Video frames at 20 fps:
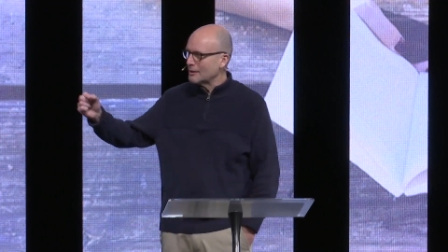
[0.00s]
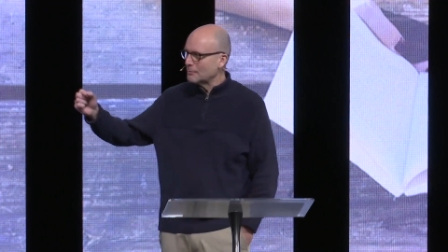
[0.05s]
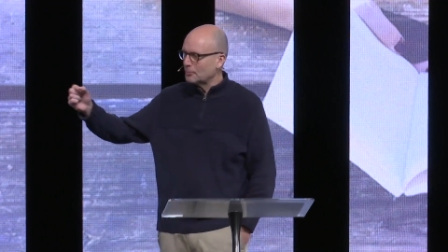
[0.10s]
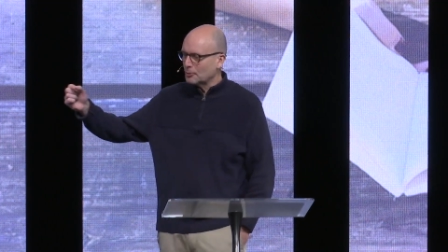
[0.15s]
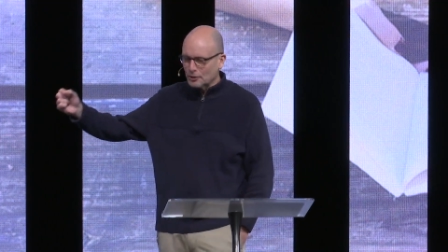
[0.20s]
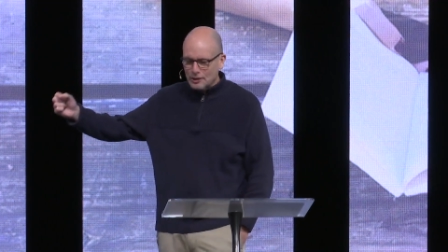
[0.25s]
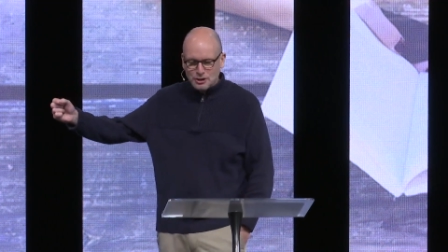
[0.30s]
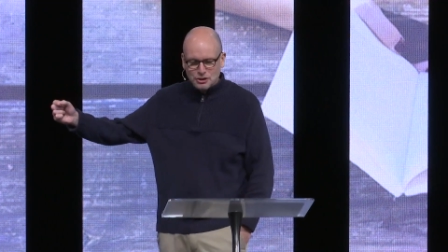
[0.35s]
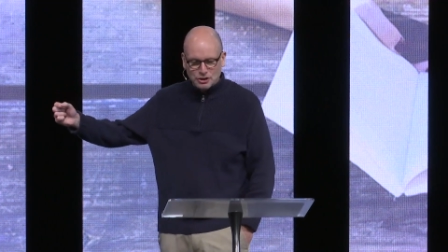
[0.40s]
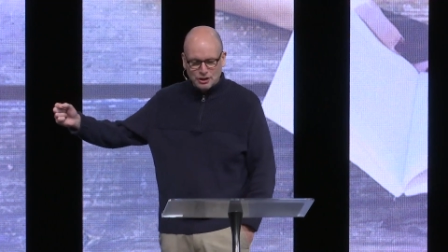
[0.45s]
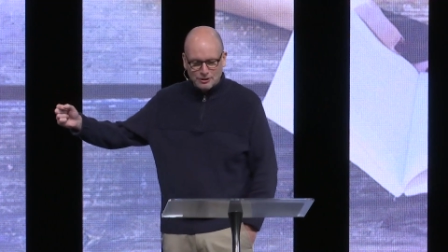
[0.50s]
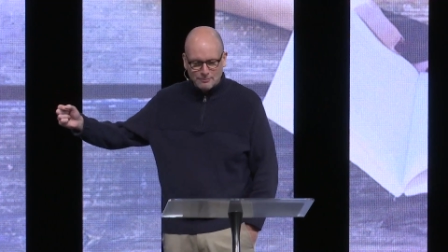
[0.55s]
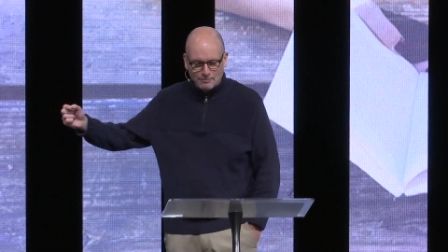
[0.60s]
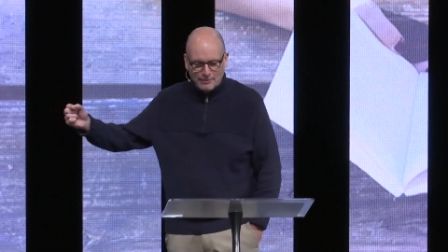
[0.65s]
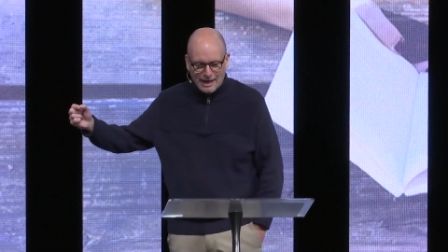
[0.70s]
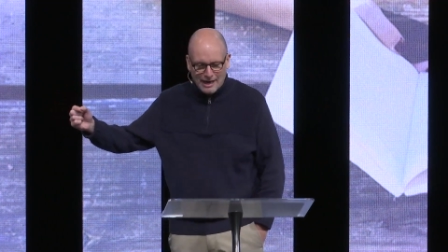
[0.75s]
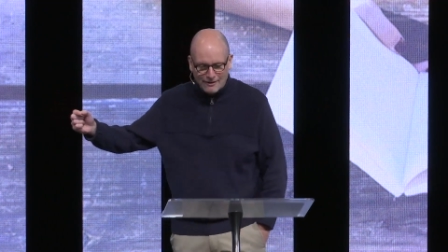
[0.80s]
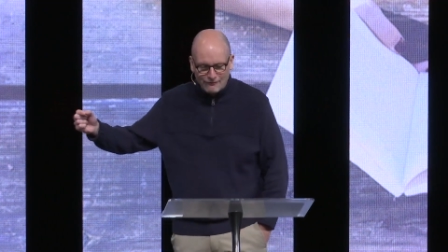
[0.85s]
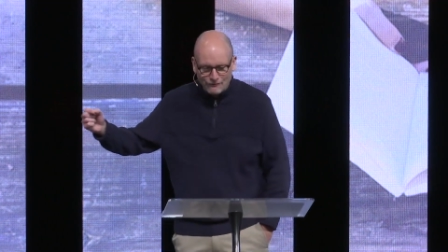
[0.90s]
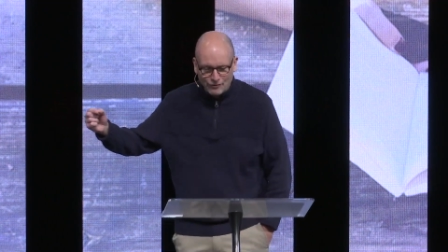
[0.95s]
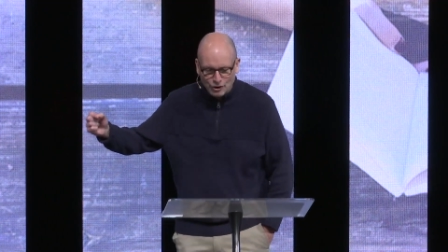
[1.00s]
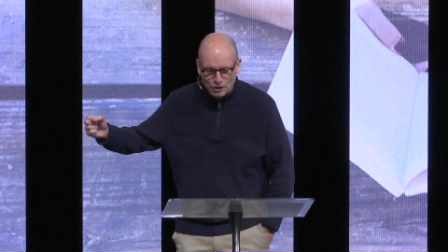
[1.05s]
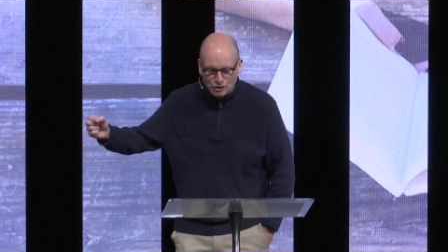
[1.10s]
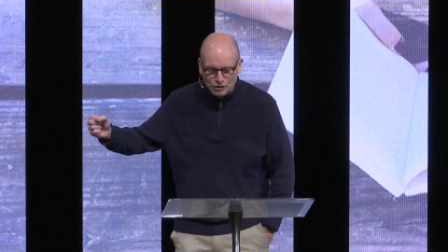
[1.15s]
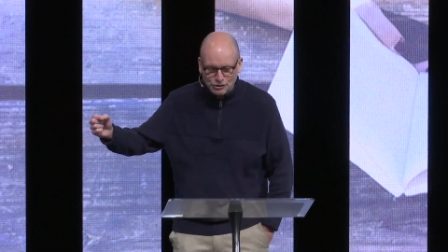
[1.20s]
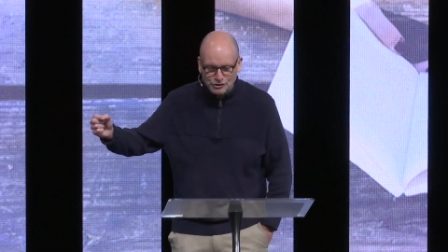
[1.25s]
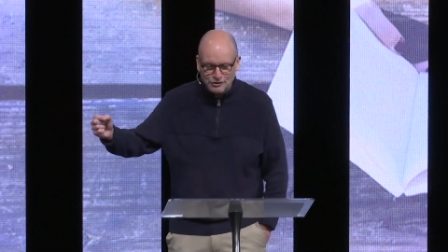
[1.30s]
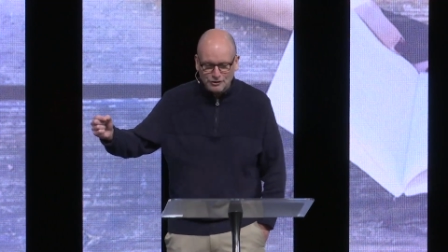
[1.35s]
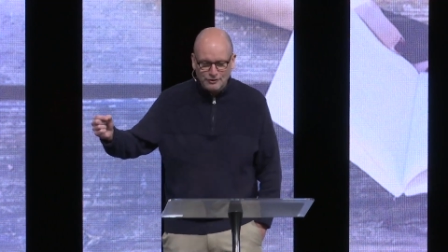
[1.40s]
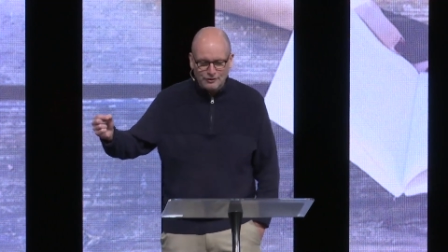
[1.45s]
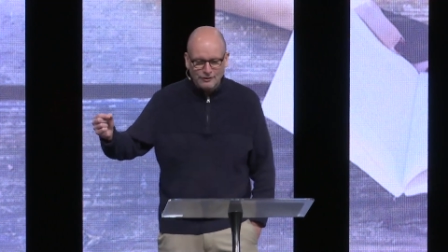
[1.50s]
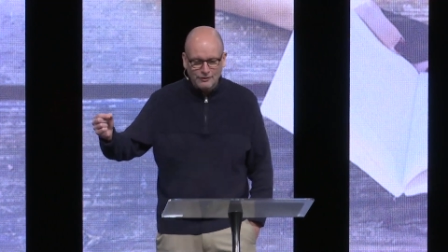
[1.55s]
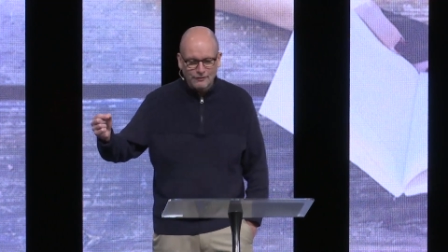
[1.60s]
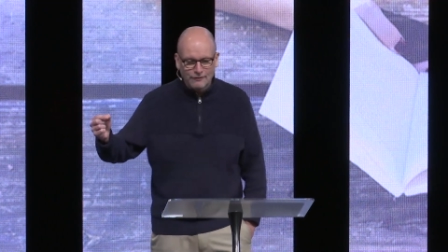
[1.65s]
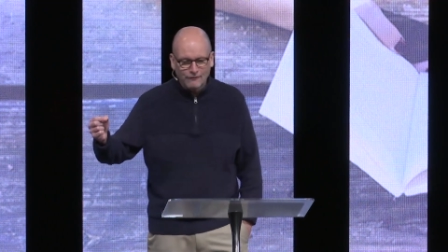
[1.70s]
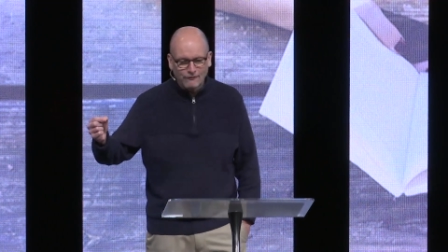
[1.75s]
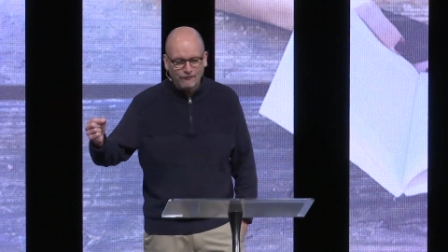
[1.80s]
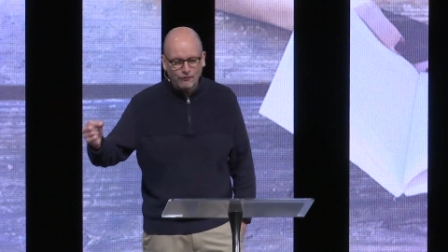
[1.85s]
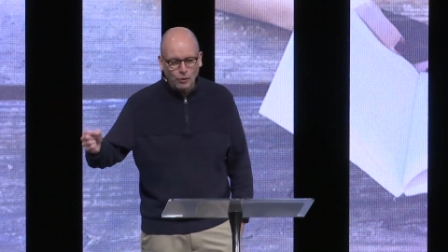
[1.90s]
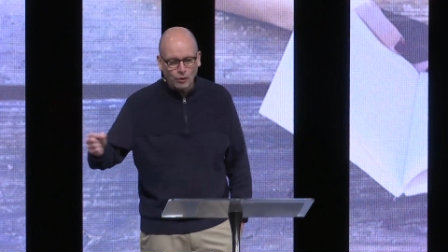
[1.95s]
preaching by verse
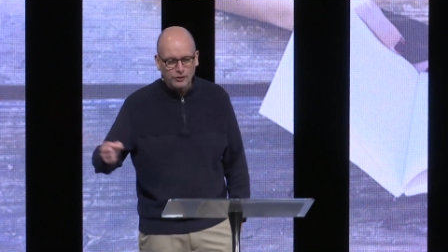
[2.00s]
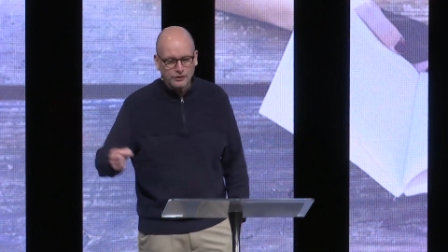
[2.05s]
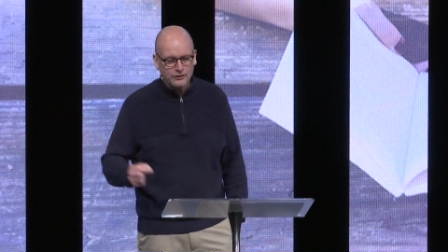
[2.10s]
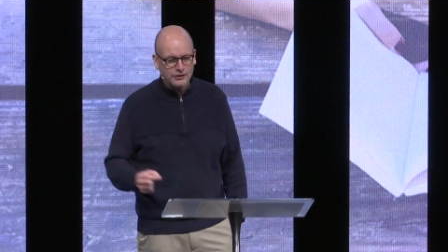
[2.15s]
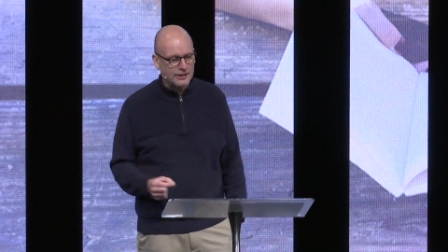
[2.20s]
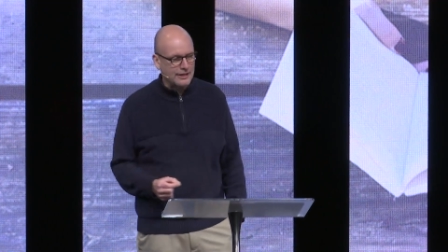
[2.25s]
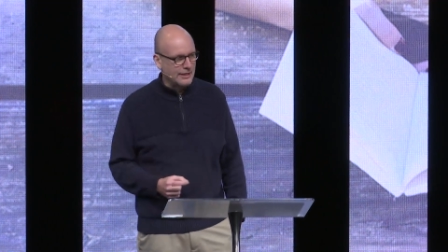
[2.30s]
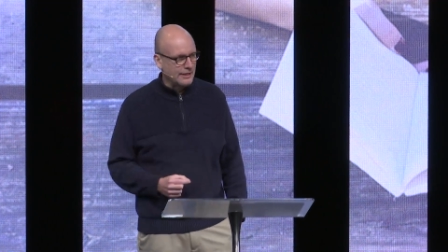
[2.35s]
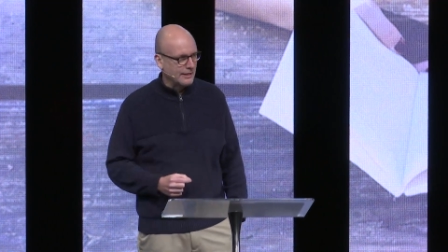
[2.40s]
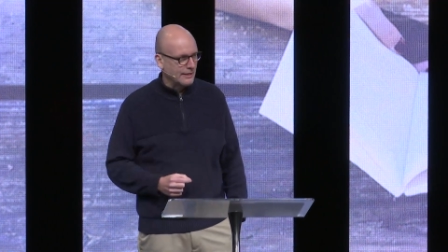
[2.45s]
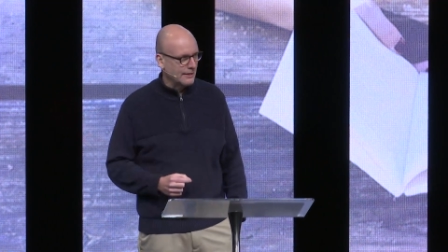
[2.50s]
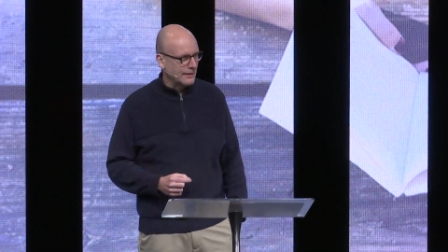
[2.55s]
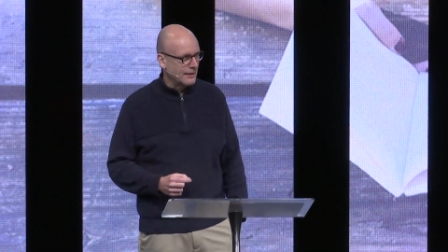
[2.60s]
14.